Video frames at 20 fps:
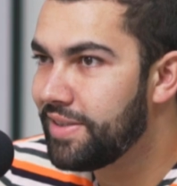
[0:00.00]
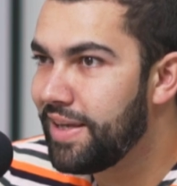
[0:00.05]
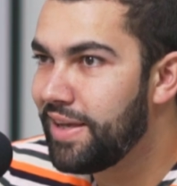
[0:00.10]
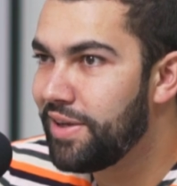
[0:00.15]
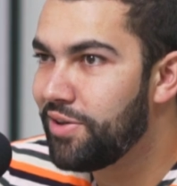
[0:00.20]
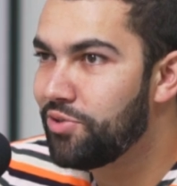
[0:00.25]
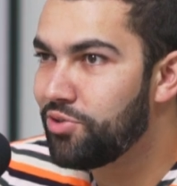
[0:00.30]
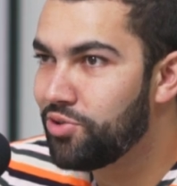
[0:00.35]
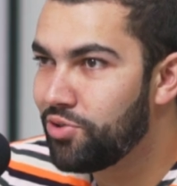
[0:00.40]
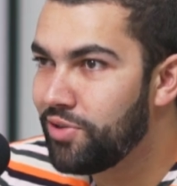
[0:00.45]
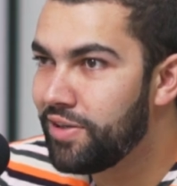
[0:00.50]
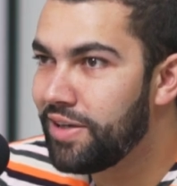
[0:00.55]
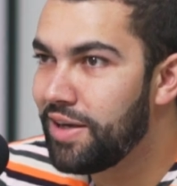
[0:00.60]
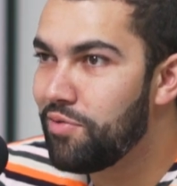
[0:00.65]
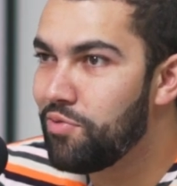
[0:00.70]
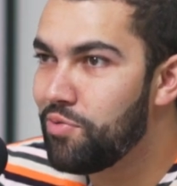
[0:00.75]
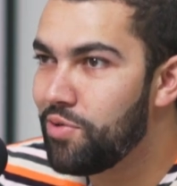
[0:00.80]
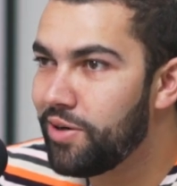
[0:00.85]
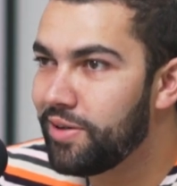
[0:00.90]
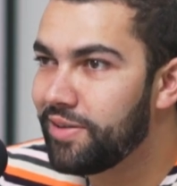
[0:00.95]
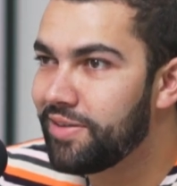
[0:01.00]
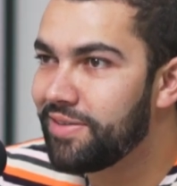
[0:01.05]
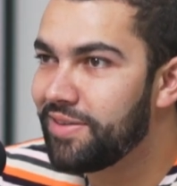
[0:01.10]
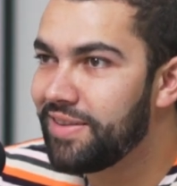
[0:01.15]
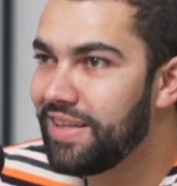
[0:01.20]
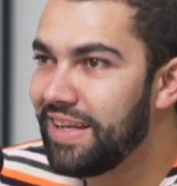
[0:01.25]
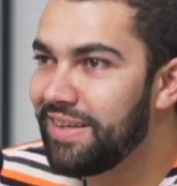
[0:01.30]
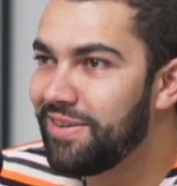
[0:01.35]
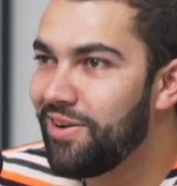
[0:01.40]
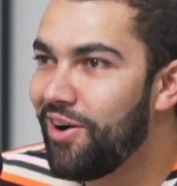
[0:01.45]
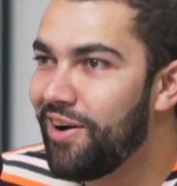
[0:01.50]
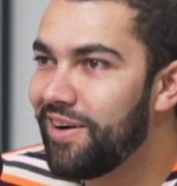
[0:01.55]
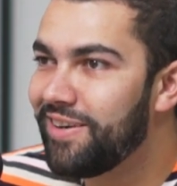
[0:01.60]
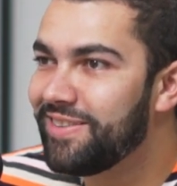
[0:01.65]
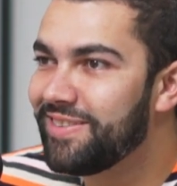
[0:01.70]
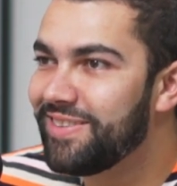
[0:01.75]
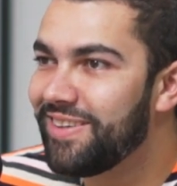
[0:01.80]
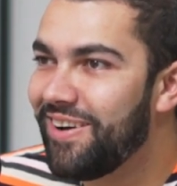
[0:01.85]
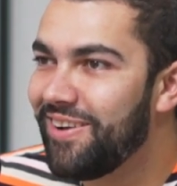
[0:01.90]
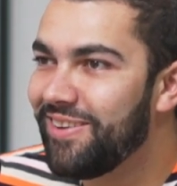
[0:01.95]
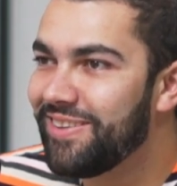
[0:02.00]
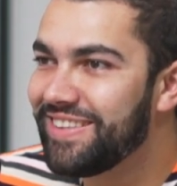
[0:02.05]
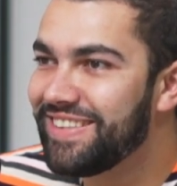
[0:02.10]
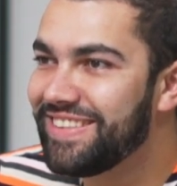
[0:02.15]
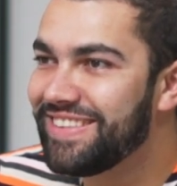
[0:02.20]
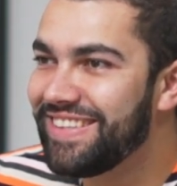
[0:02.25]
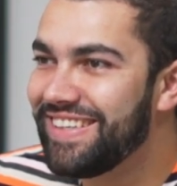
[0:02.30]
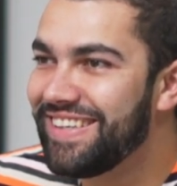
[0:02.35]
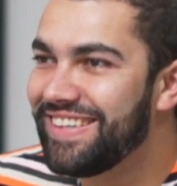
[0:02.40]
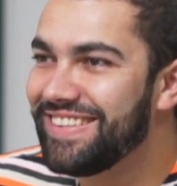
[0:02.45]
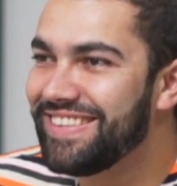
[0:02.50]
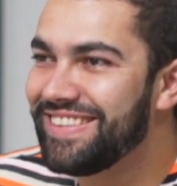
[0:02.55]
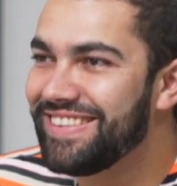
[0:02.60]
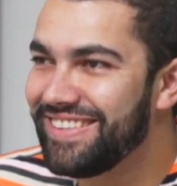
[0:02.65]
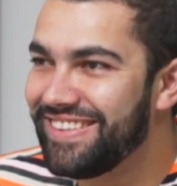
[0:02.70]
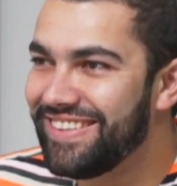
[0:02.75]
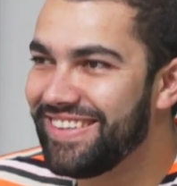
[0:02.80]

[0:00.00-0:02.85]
saying you shouldn't have worked that hard all these years.